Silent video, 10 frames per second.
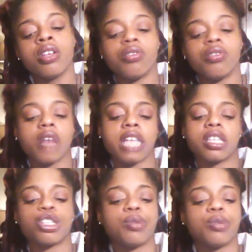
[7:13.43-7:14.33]
You guys can
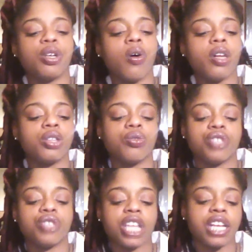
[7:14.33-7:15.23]
also be going through
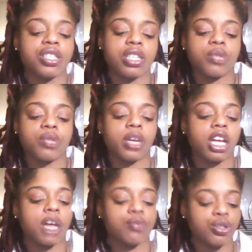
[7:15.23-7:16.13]
changes when it
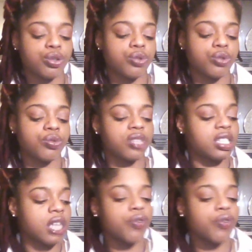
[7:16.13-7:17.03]
comes to
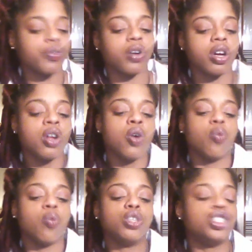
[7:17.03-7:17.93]
self, or
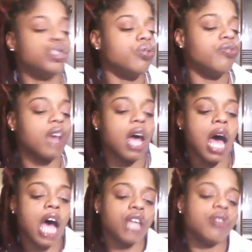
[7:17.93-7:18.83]
what you,
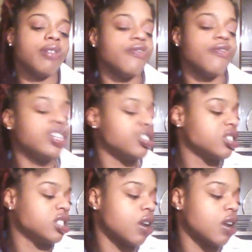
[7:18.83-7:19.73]
how you envision
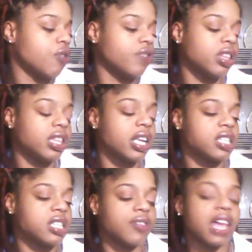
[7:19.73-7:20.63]
self and
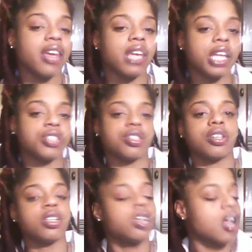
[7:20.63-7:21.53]
things of that
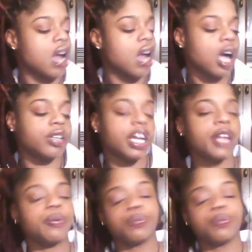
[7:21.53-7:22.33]
nature. All right.